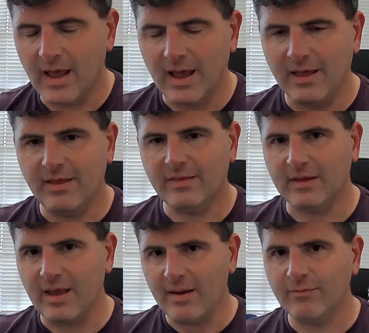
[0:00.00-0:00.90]
And then the
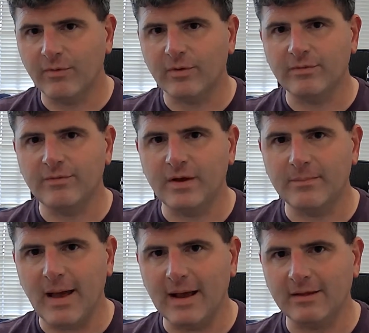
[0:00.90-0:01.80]
Gameforce
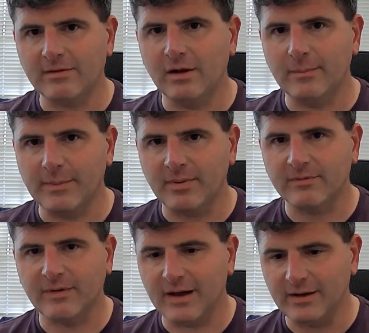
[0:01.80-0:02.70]
feedback is going to be
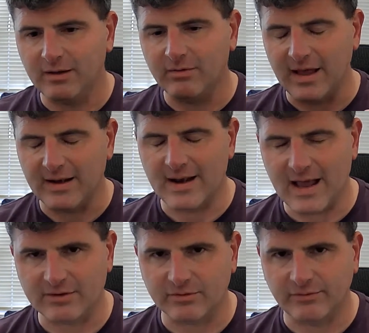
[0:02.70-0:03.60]
providing you that
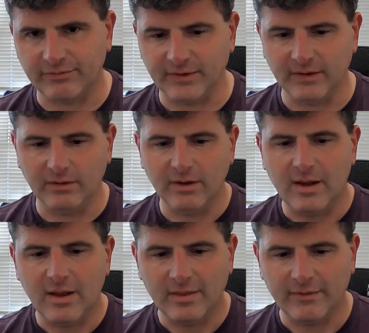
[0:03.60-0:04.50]
natural feel,
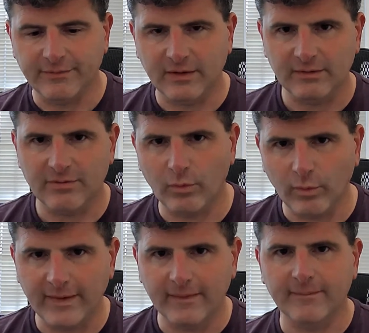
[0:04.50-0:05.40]
the feel of the
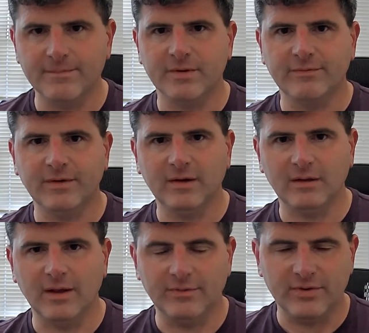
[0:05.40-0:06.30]
wheel, the
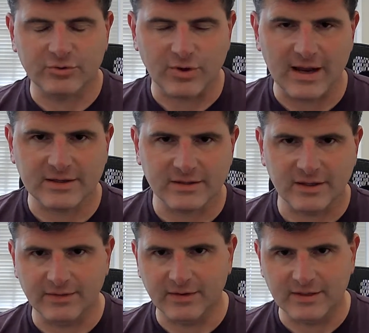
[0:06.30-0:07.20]
feel of the traction
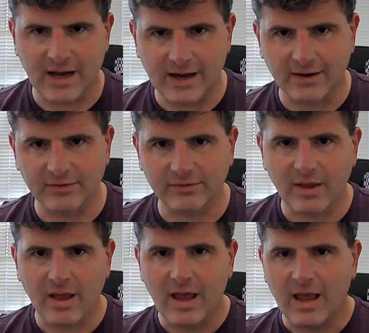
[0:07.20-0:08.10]
on the tires.
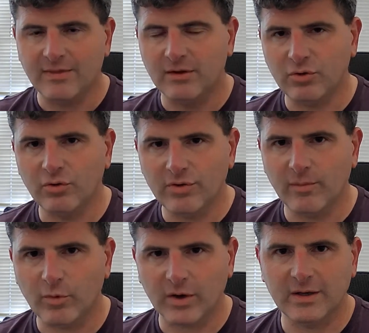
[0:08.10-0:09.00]
And the two of
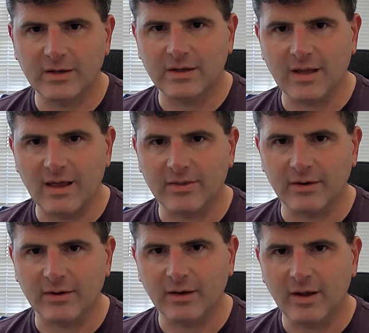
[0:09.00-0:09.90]
them working together
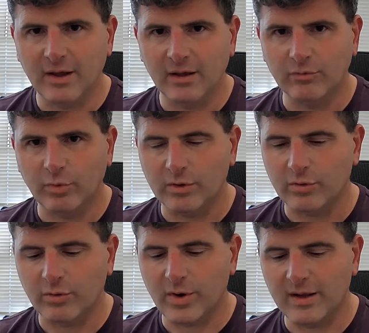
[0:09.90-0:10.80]
is what
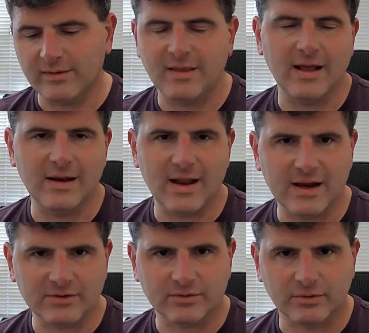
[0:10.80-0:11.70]
creates that
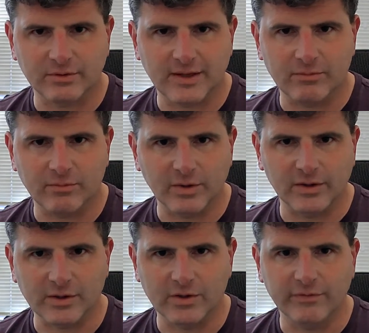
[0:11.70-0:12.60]
natural, that
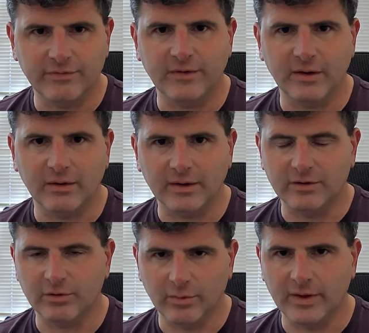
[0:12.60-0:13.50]
really good feel in
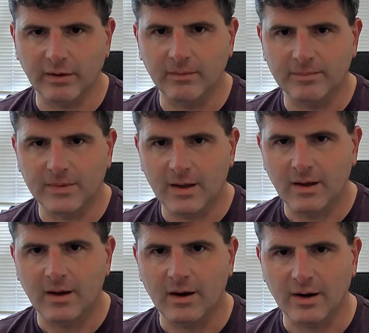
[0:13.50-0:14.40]
your wheel.
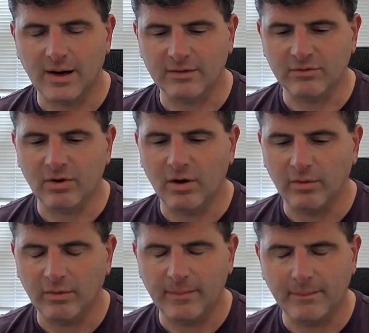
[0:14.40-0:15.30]
All right,
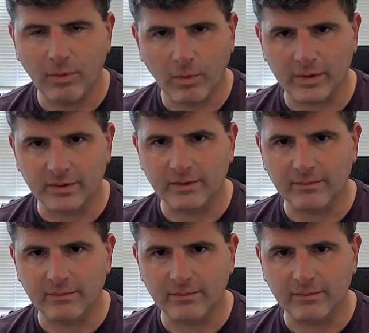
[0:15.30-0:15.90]
so important.